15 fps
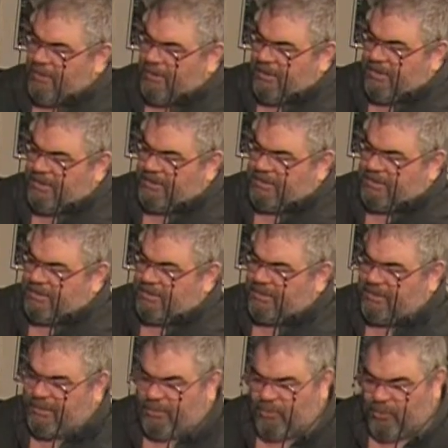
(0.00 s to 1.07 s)
gets
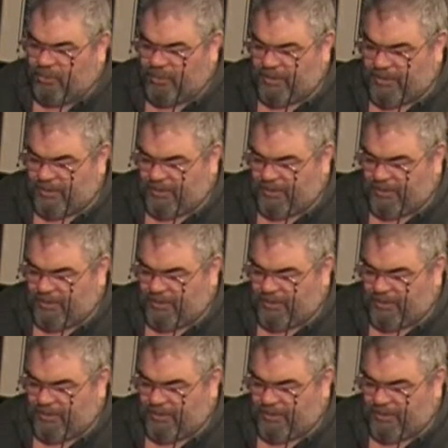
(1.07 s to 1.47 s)
broken.